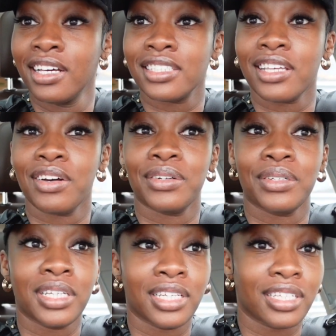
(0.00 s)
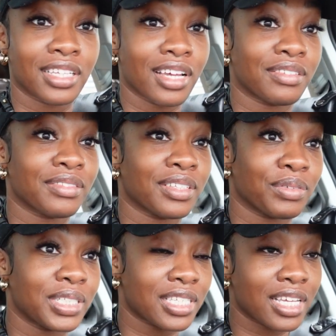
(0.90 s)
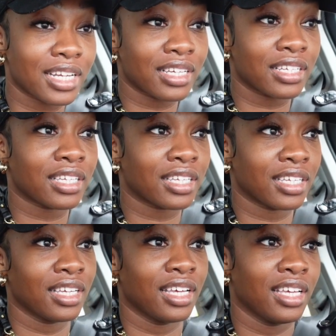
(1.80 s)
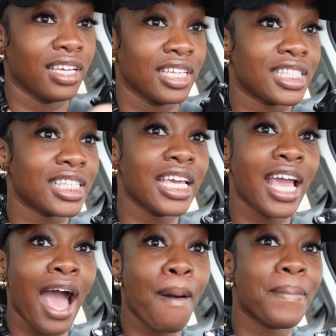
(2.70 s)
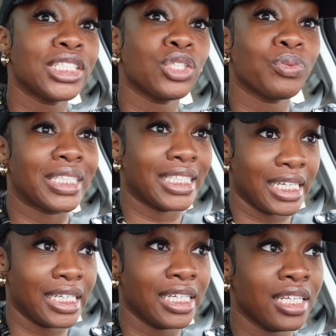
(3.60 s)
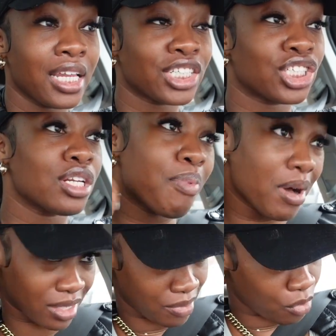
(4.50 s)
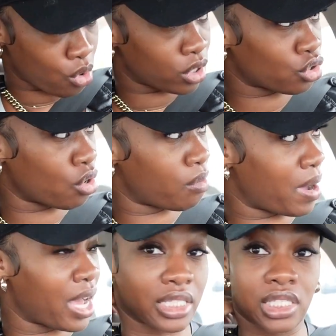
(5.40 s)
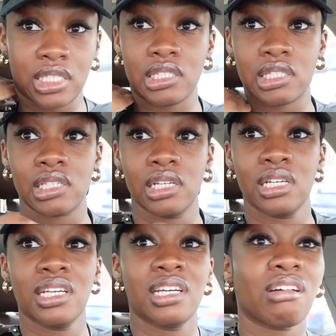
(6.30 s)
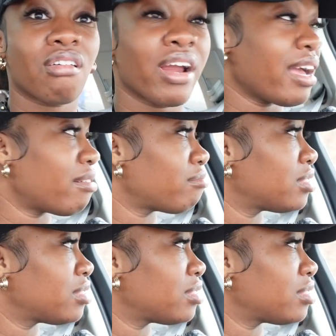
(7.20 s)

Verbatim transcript: So, you know, we're just gonna see how much we need. I should have bought some wardrobe boxes. Crap.